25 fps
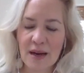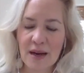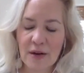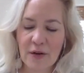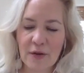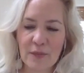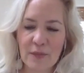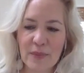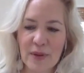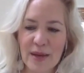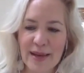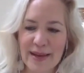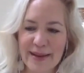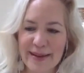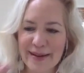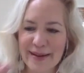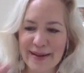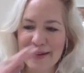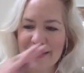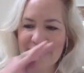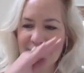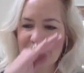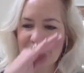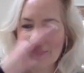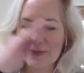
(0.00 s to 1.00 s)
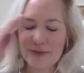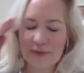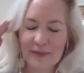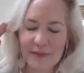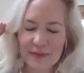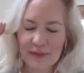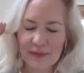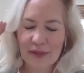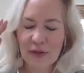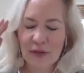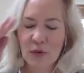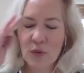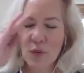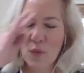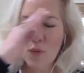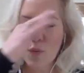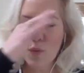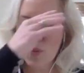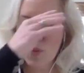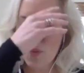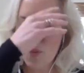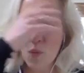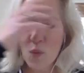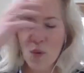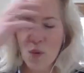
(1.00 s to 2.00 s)
helped me kind of
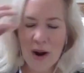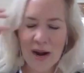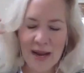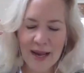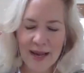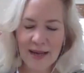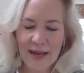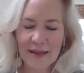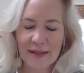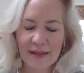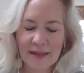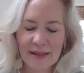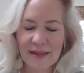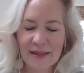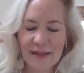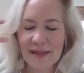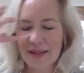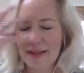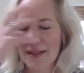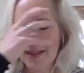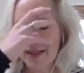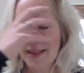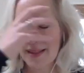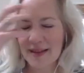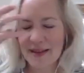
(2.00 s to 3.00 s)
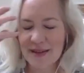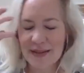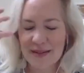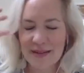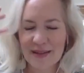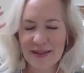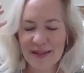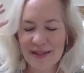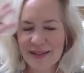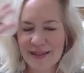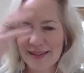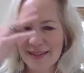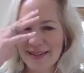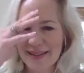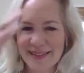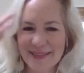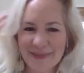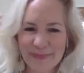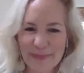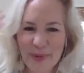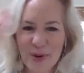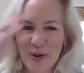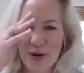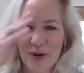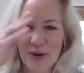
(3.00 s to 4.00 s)
quiet this
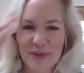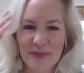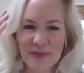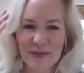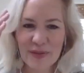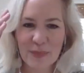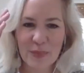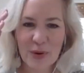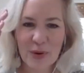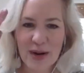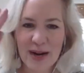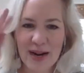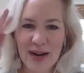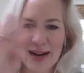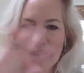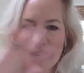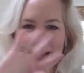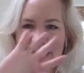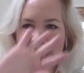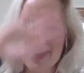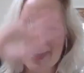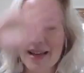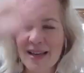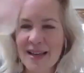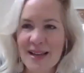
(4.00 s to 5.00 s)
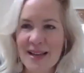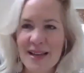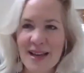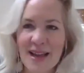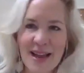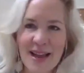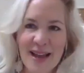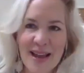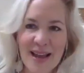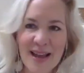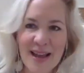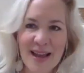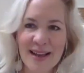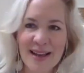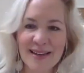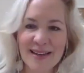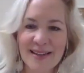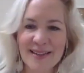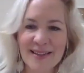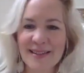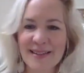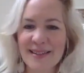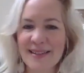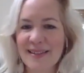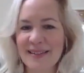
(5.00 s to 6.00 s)
part of the brain
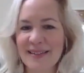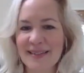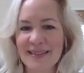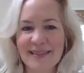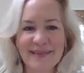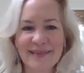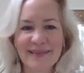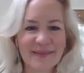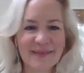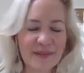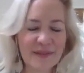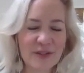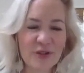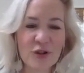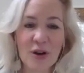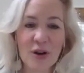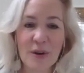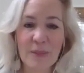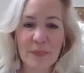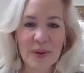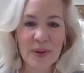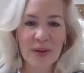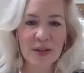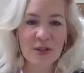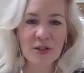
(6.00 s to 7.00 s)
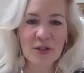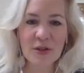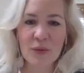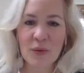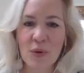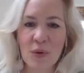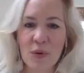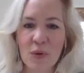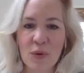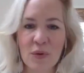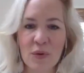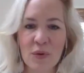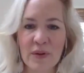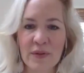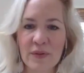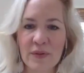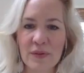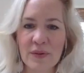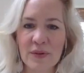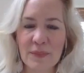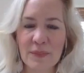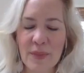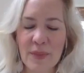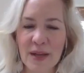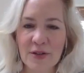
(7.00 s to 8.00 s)
and jump into a whole
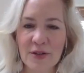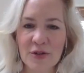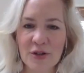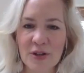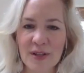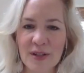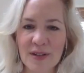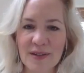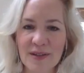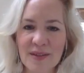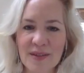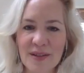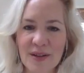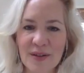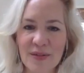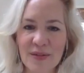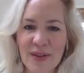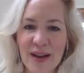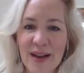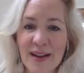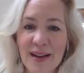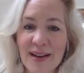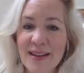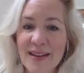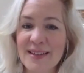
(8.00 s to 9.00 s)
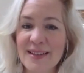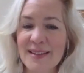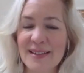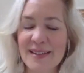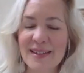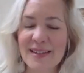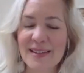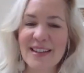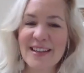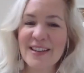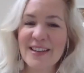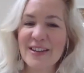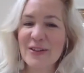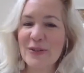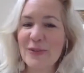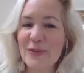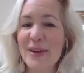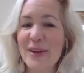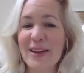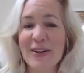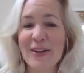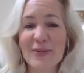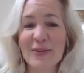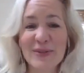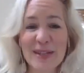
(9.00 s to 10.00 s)
other dimension. So
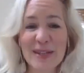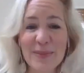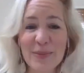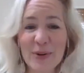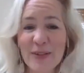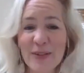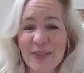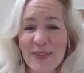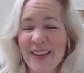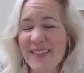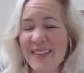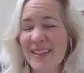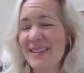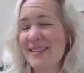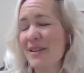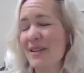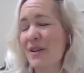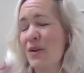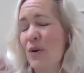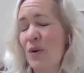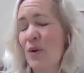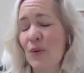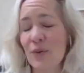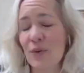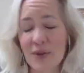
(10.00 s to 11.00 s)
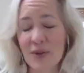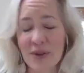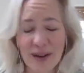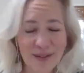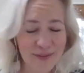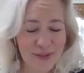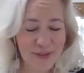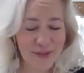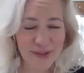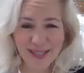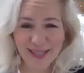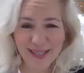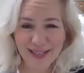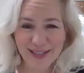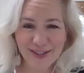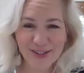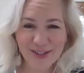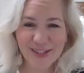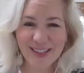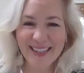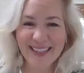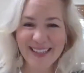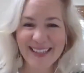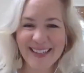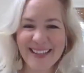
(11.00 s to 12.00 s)
we can go deeper on that. That's a whole
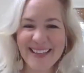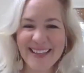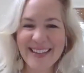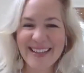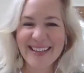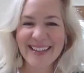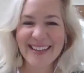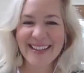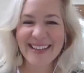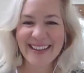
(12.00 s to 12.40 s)
conversation.